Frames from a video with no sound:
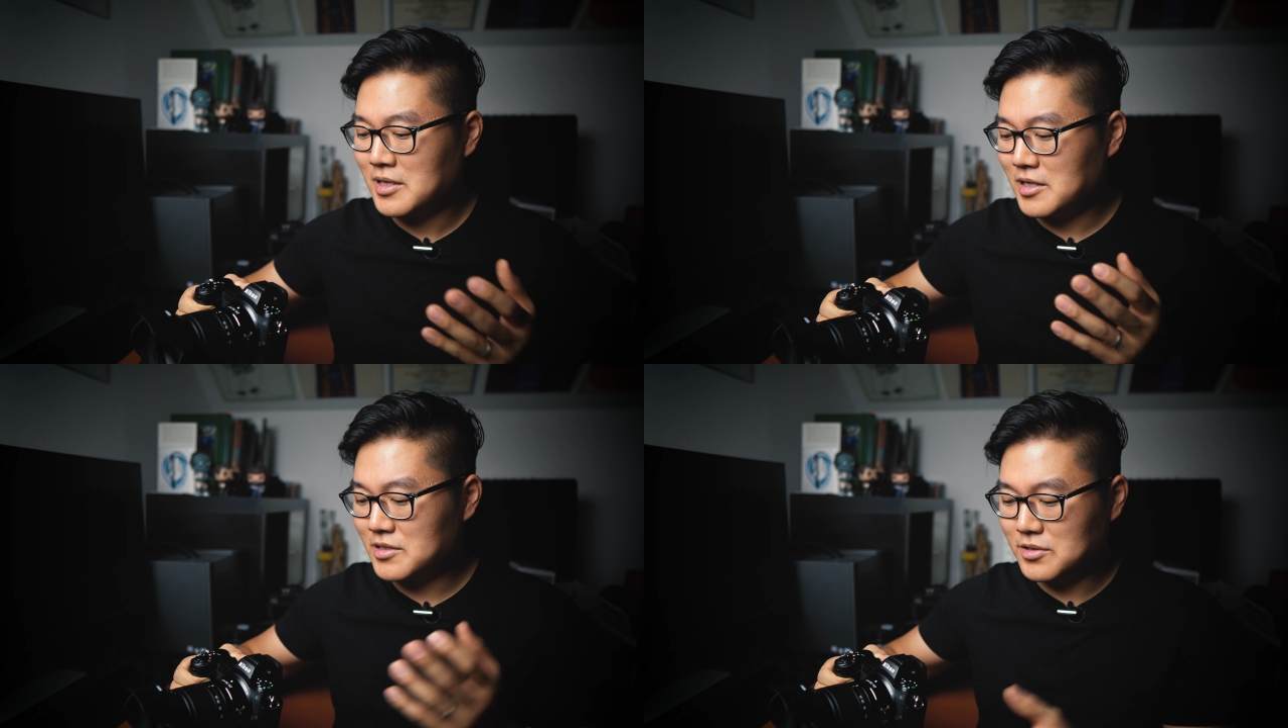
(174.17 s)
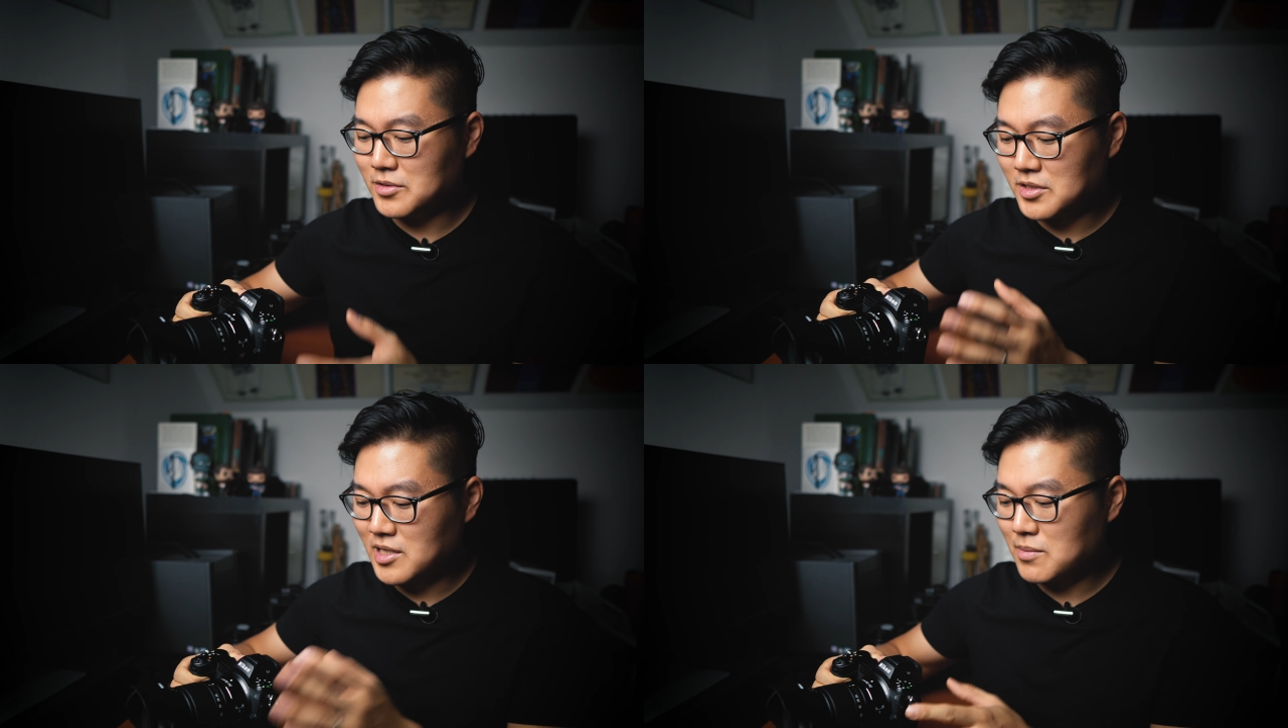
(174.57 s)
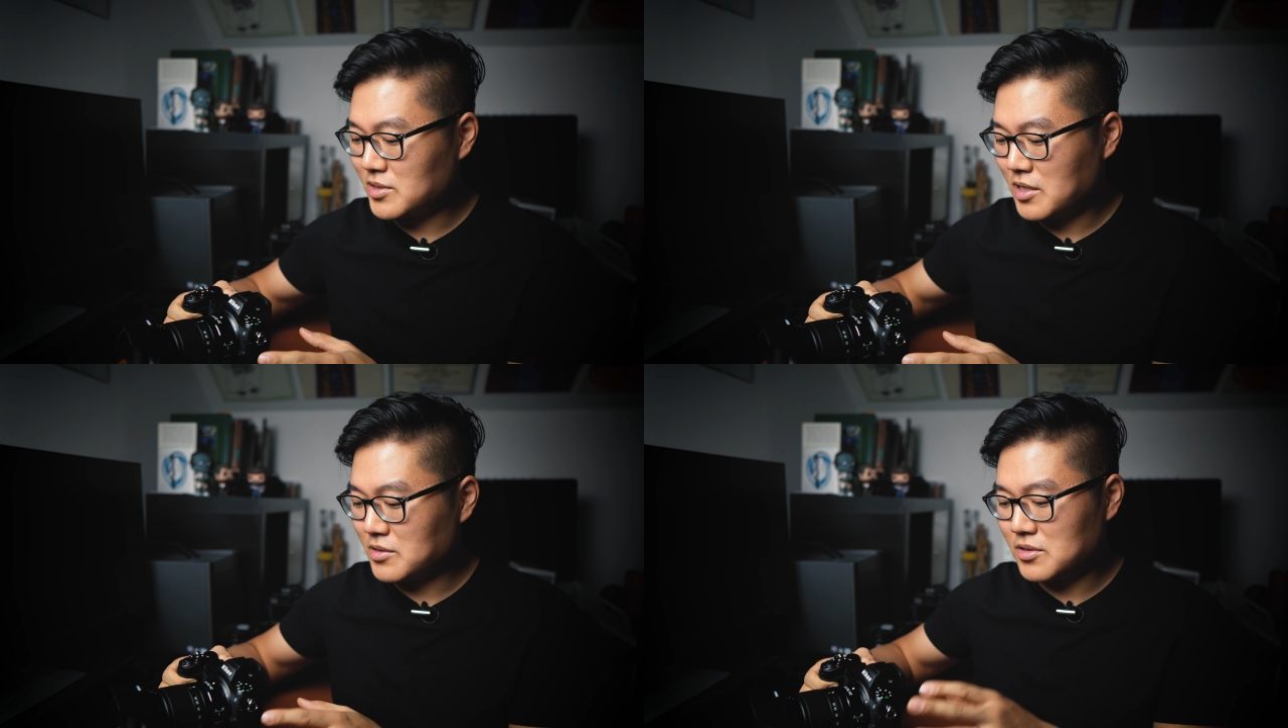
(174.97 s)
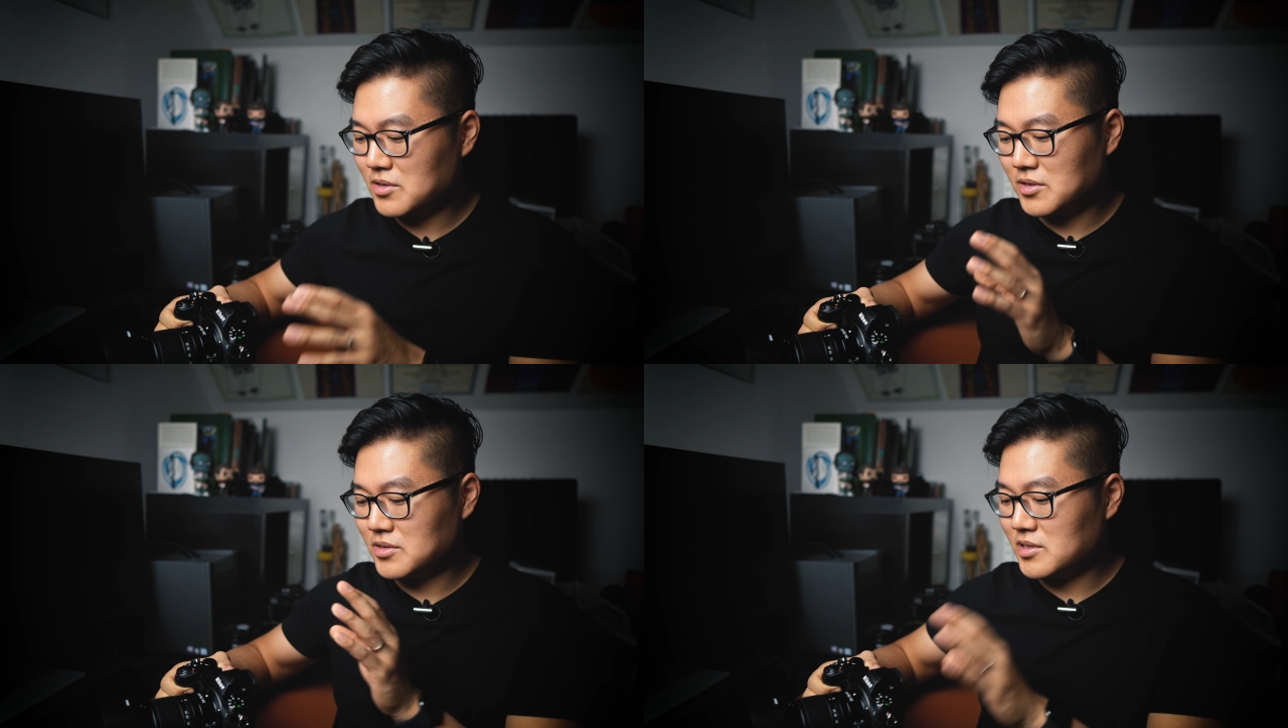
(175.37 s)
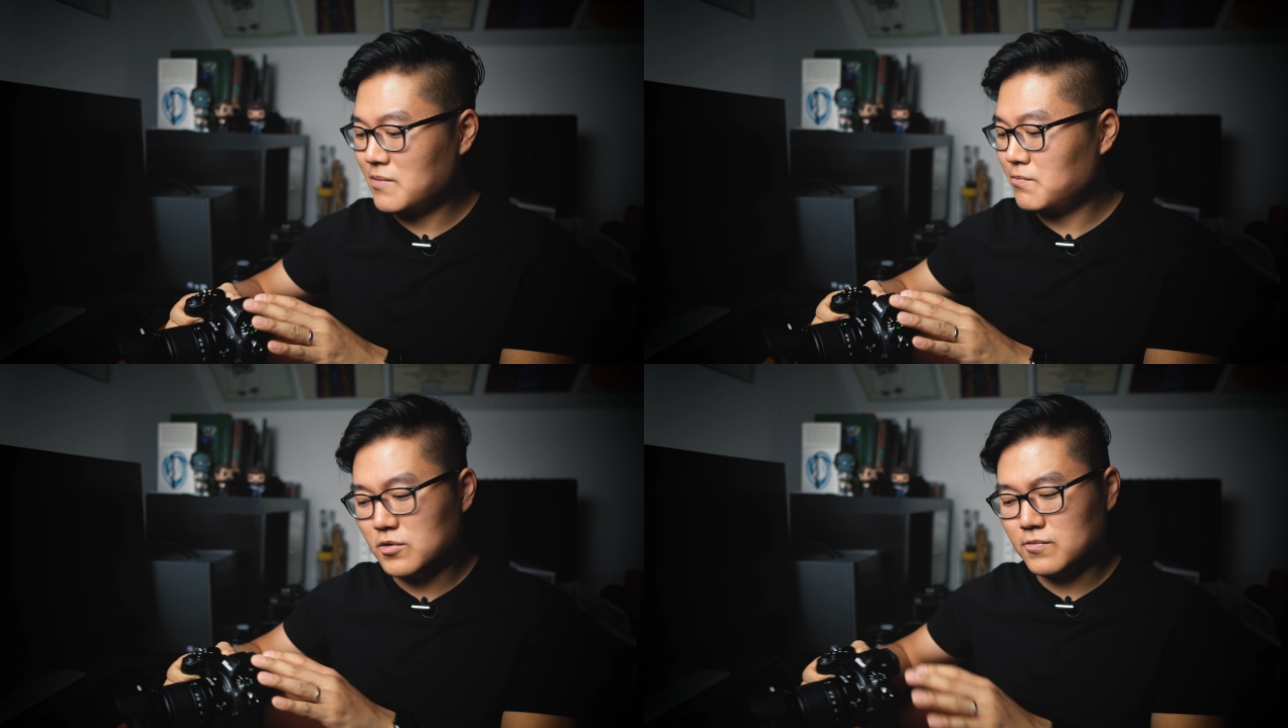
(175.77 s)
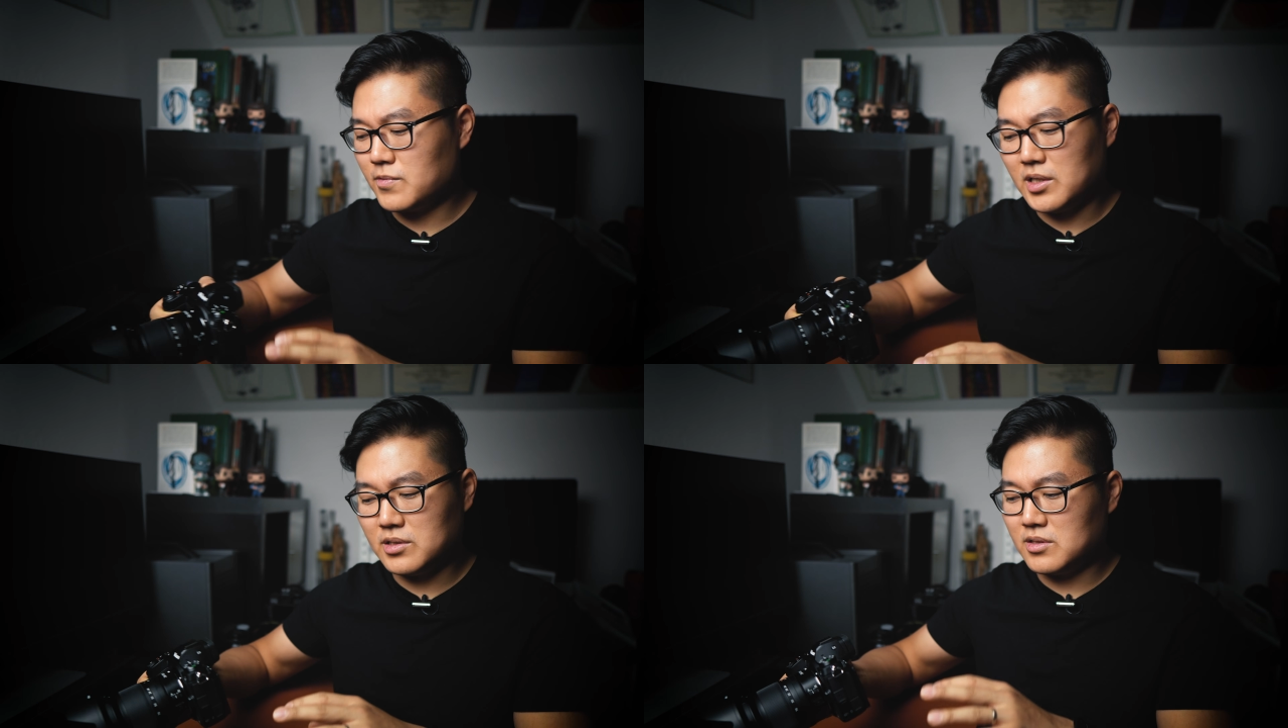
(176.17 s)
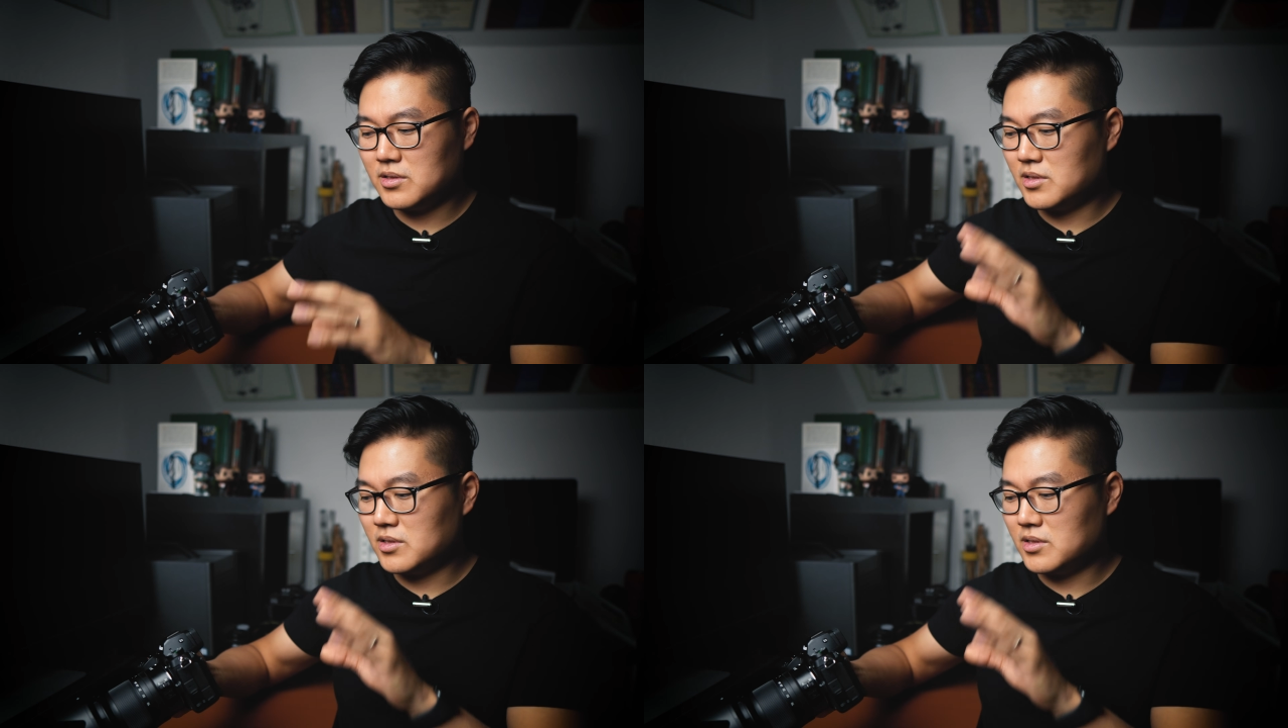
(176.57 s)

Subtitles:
It's still the same sensor, the same viewfinder,